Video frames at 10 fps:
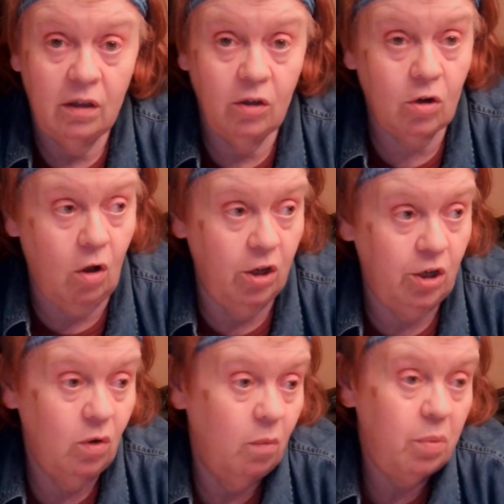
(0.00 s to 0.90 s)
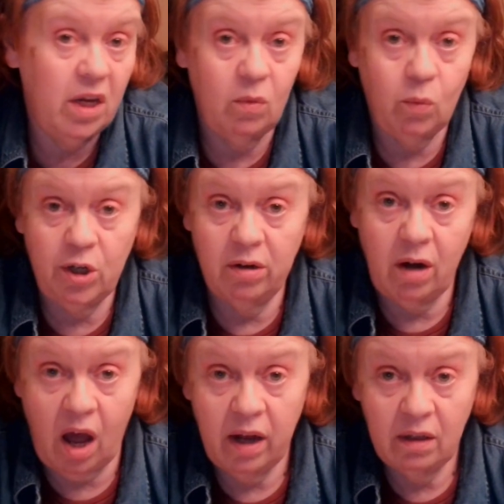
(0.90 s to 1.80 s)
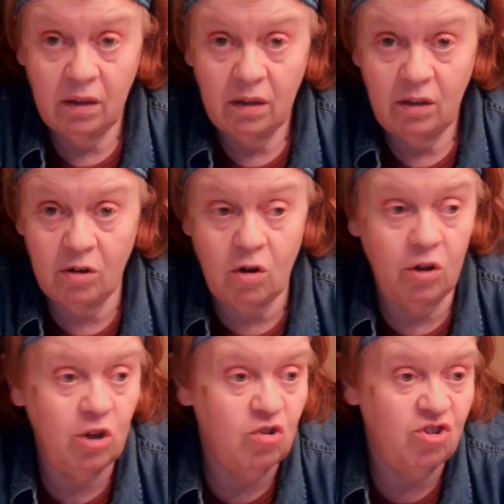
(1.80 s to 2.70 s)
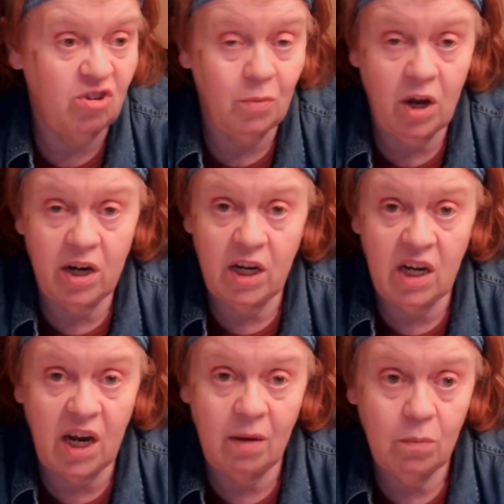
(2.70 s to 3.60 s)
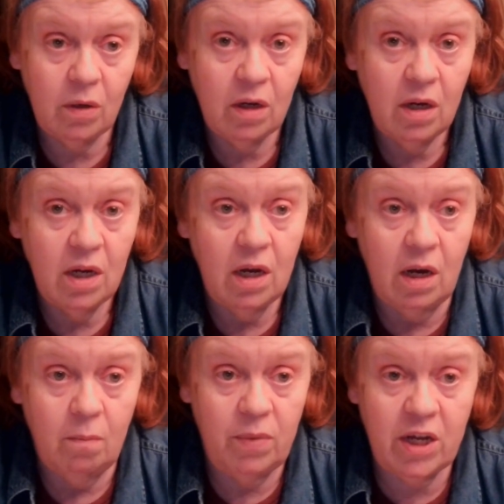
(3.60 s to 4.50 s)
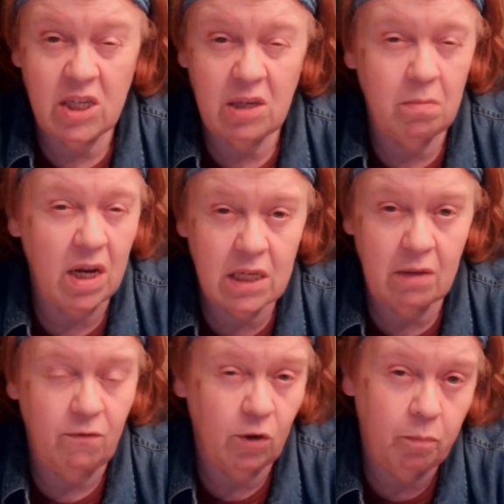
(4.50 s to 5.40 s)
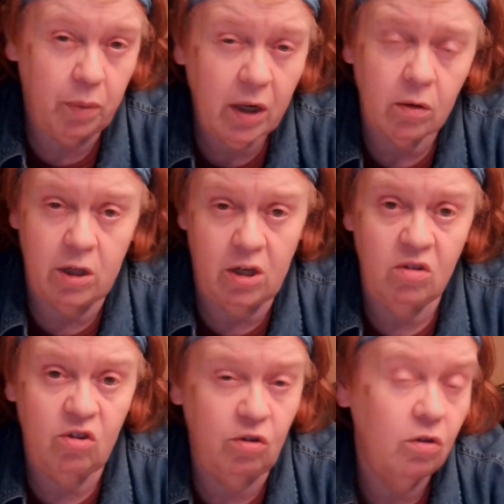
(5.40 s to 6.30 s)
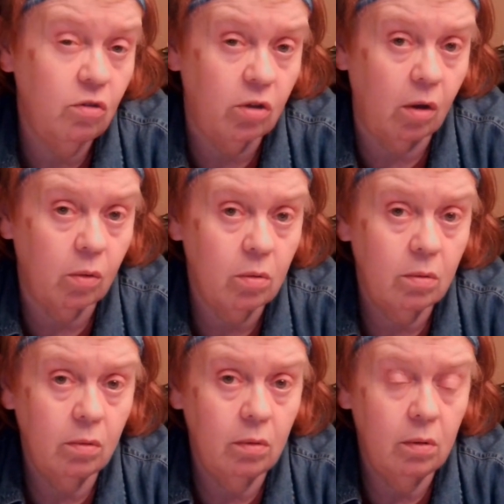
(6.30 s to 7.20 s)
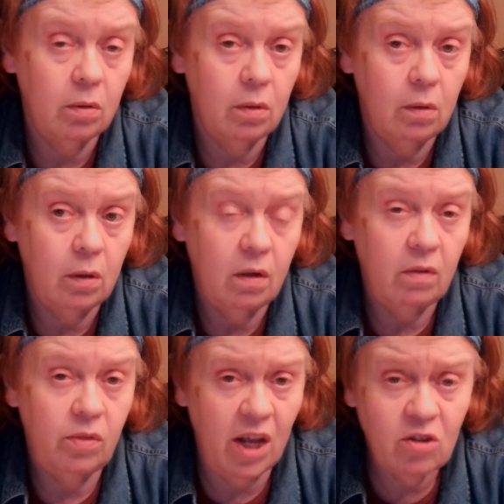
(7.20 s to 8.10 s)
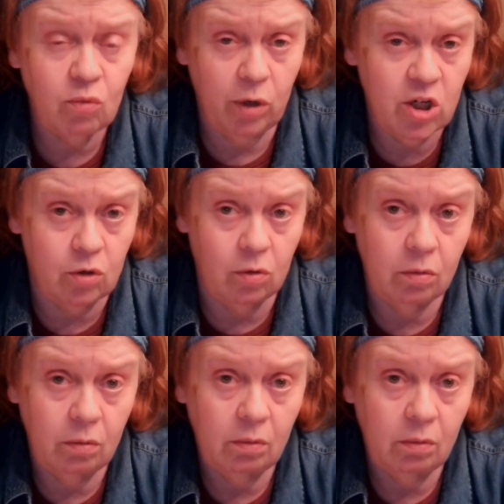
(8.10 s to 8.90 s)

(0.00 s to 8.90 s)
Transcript: They're calling you a bigot when you're not. They're calling you some kind of name because it makes them feel bigger than you to do so. That's racial.